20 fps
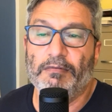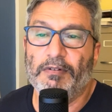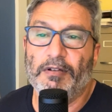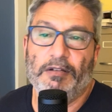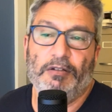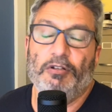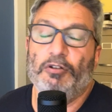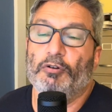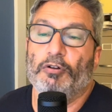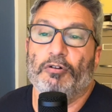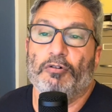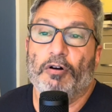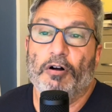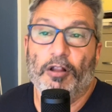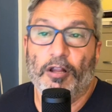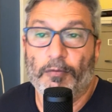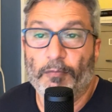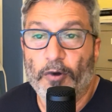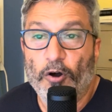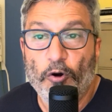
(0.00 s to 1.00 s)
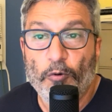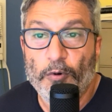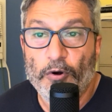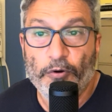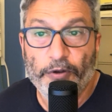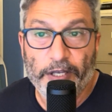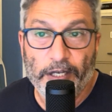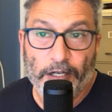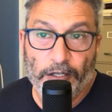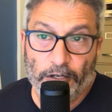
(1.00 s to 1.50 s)
you could call him
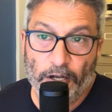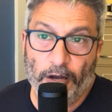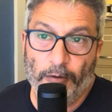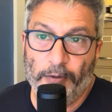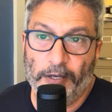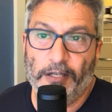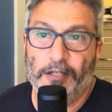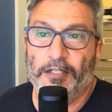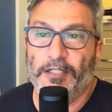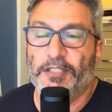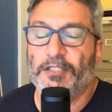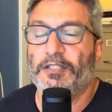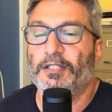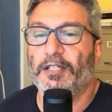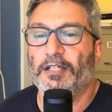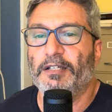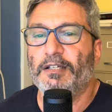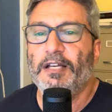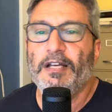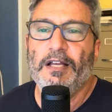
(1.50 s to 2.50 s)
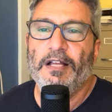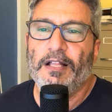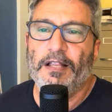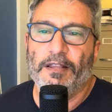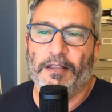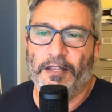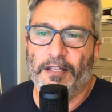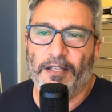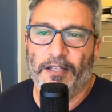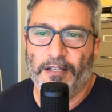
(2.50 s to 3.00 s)
Homo economicus,
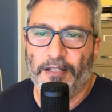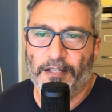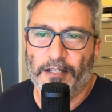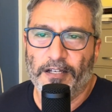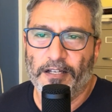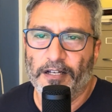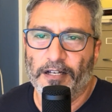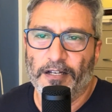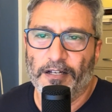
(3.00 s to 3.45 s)
the